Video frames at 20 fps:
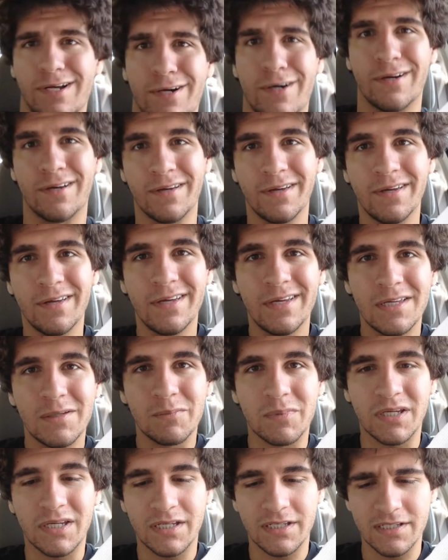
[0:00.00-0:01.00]
here
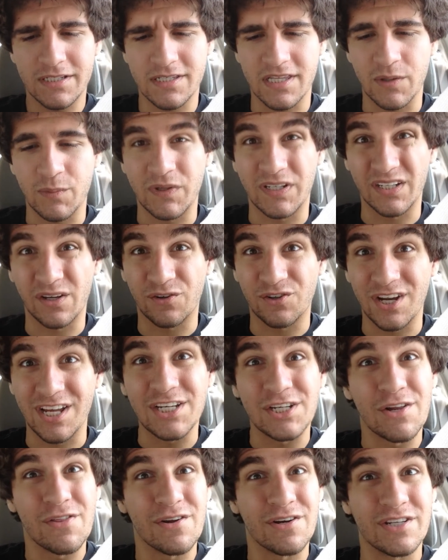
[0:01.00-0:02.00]
because they went to go
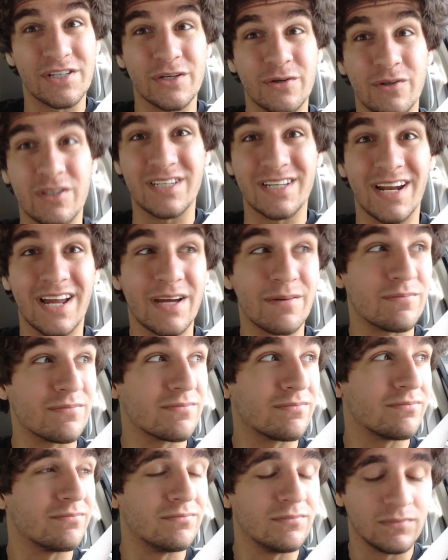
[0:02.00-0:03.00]
change in their suits, and I'm